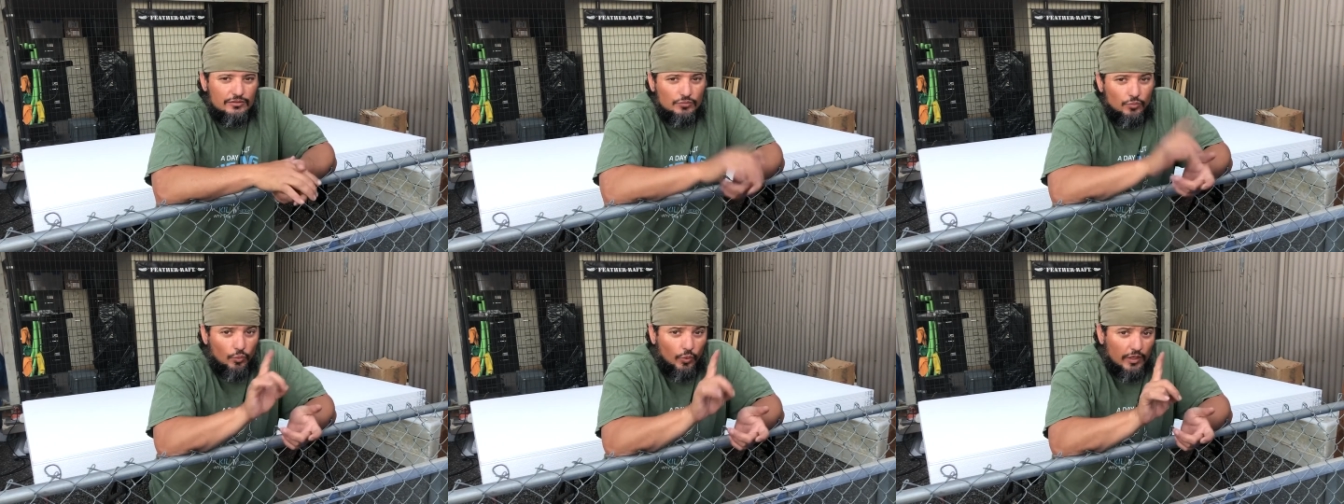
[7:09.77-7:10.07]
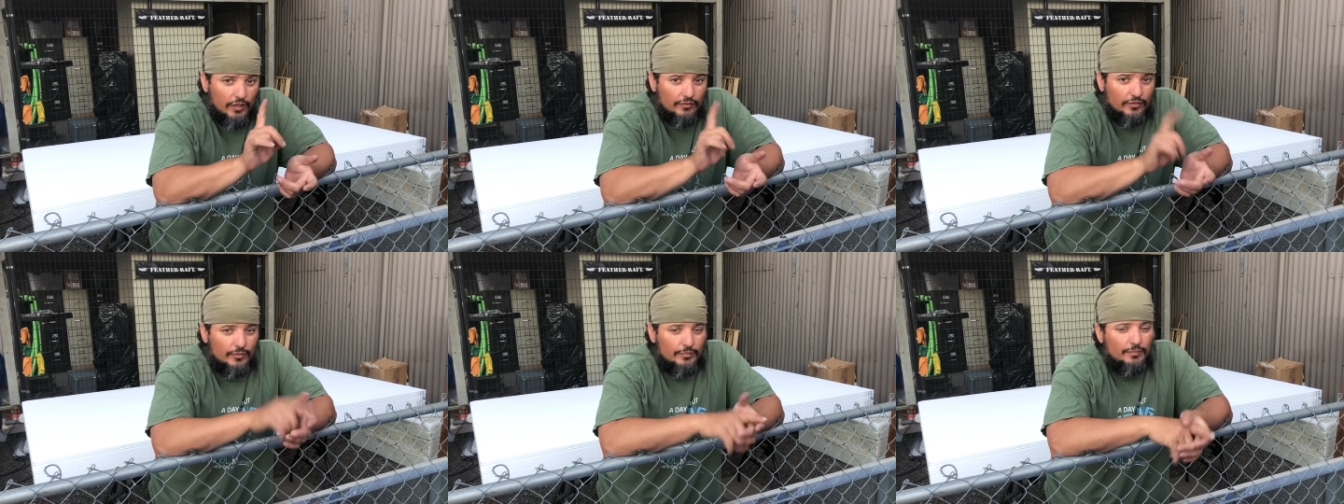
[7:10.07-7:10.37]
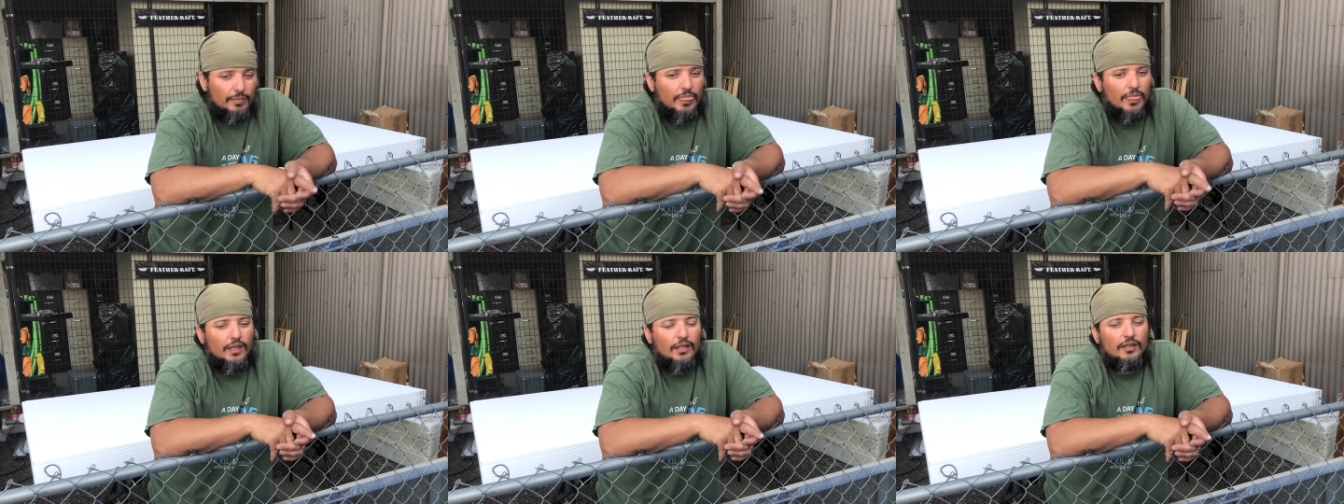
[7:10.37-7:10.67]
One of them
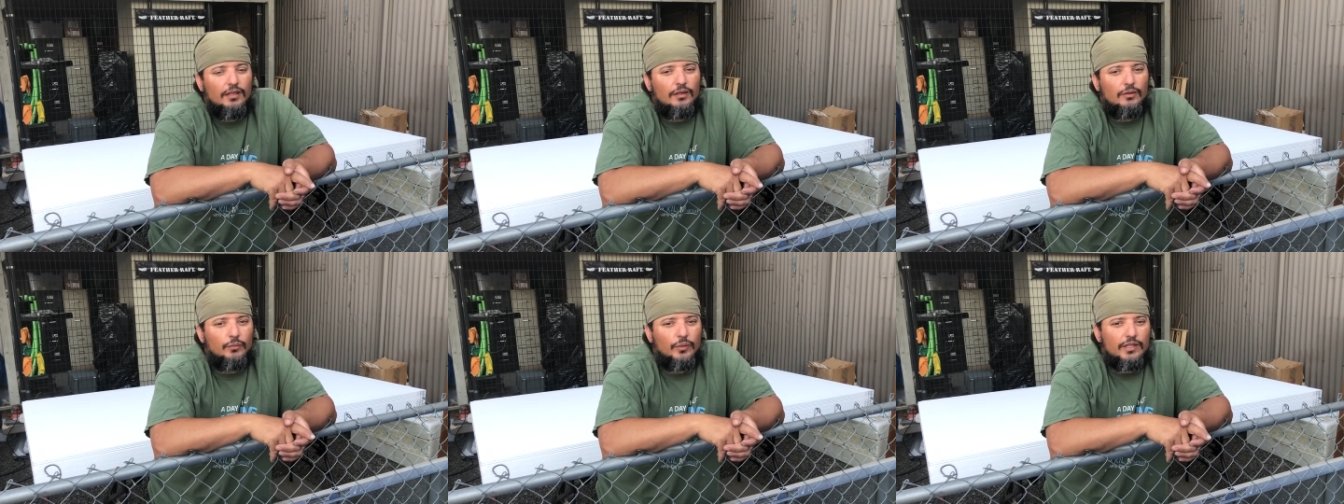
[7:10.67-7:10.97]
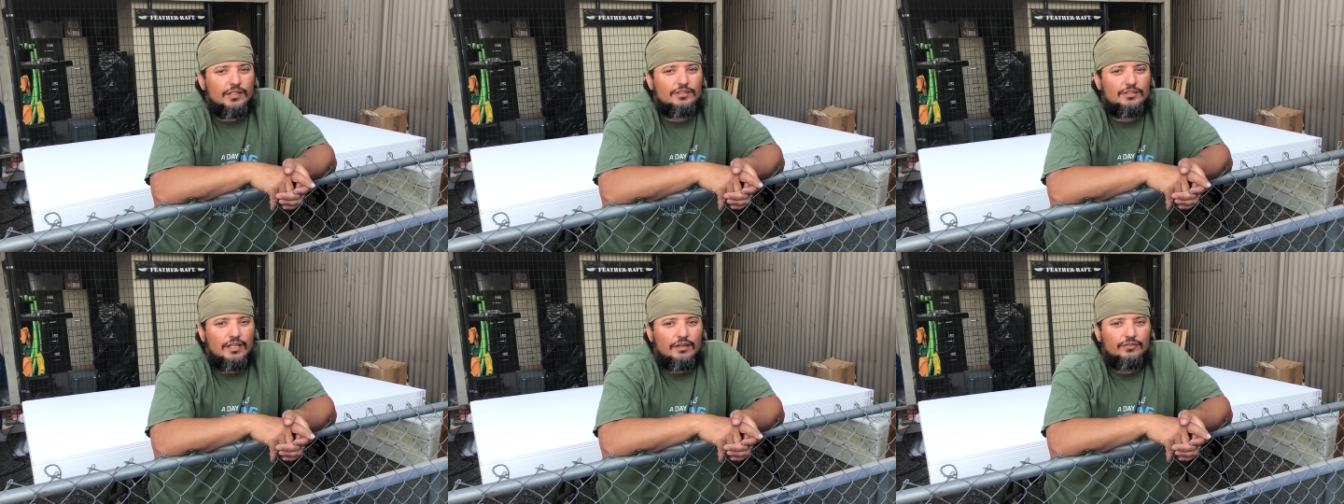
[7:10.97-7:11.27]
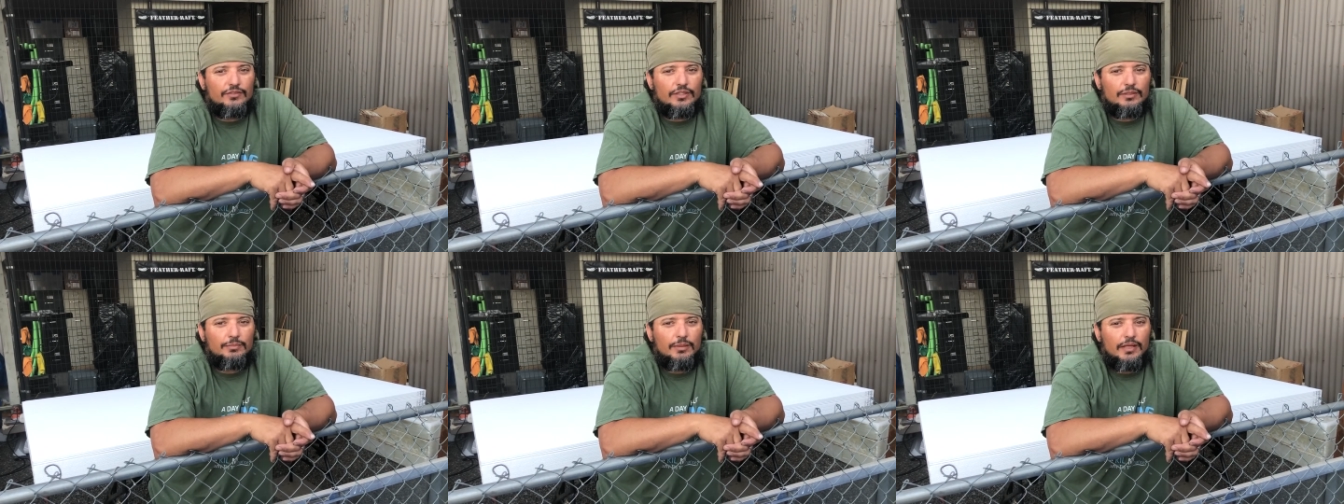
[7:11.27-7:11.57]
weighs
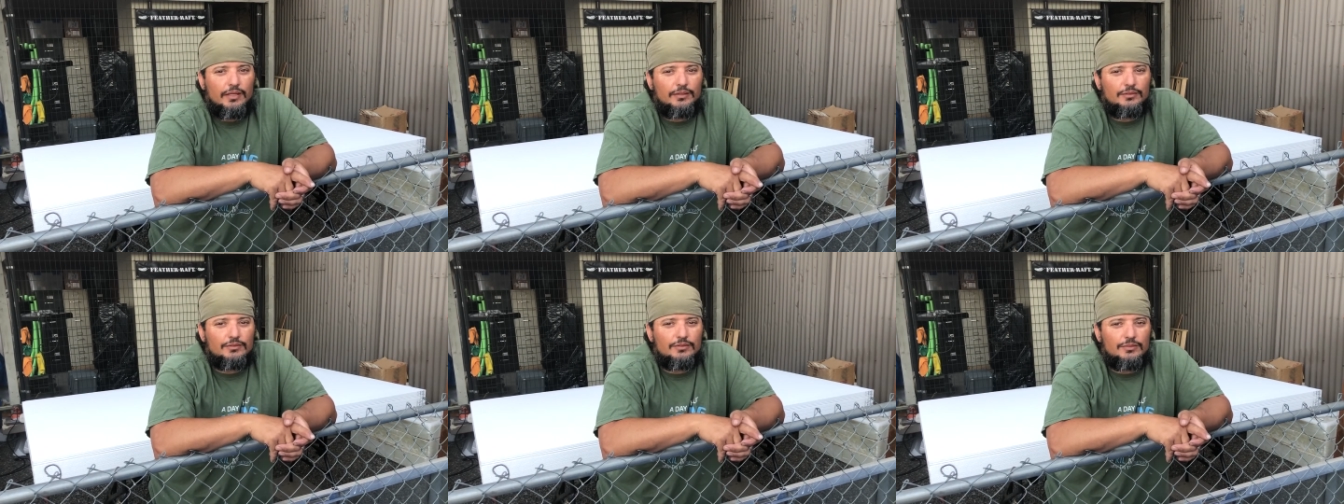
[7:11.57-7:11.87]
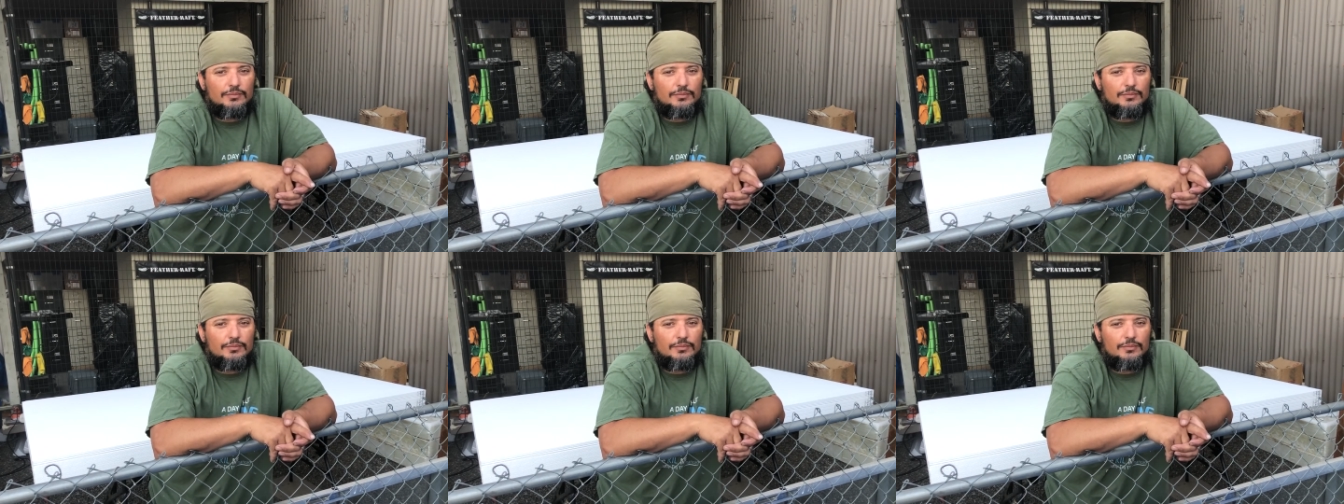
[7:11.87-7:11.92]
70 pounds.